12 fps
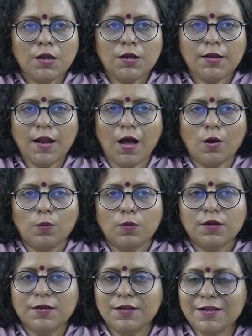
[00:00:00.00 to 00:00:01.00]
Now,
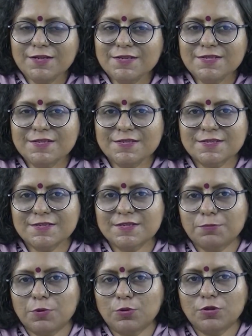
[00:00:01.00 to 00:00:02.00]
let us discuss
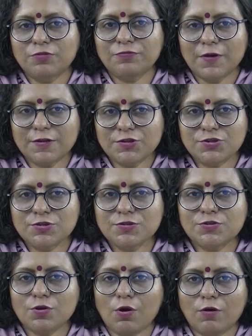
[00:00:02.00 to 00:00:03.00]
about the
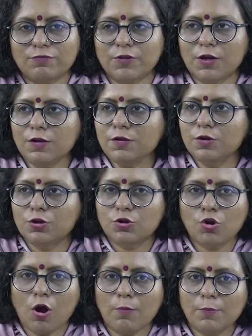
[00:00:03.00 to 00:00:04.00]
functions of the
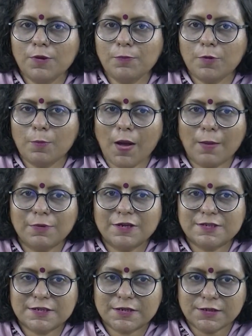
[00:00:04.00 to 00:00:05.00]
normal
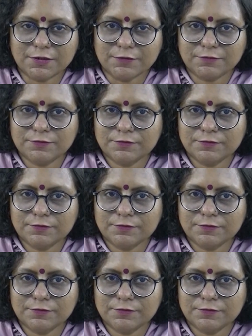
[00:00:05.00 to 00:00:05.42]
probability curve.